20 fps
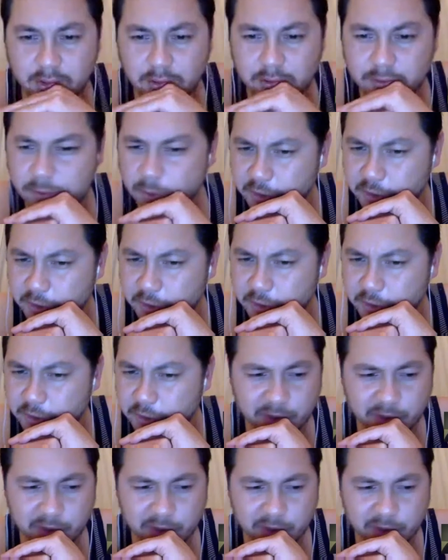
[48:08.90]
Yoshi
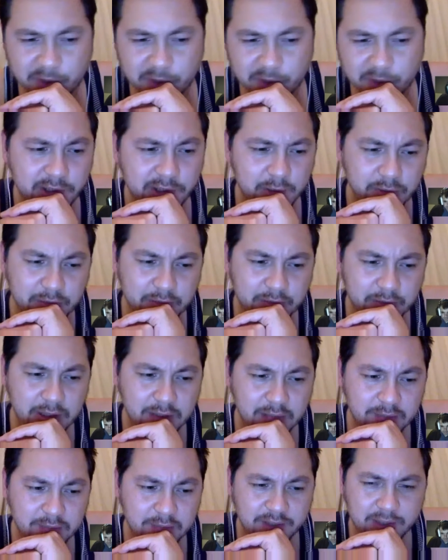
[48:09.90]
turns around to you,
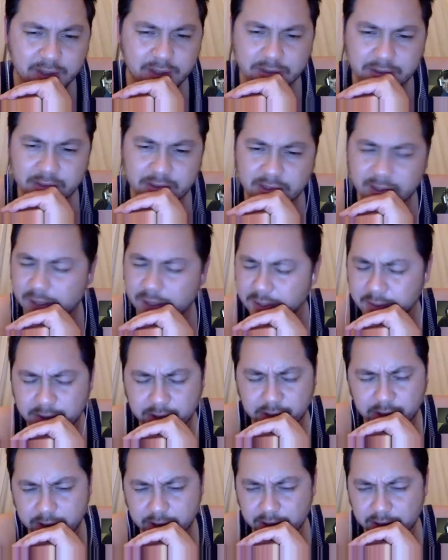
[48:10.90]
Vicente, and
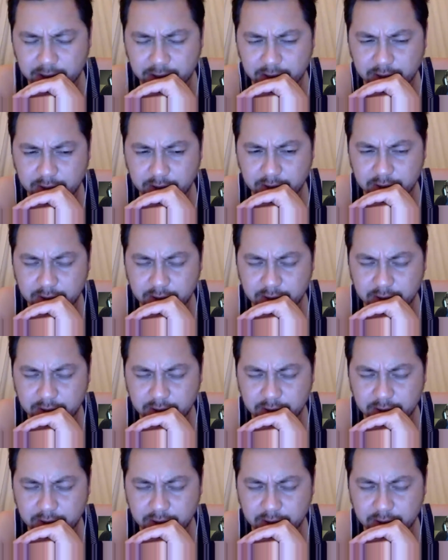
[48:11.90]
just says,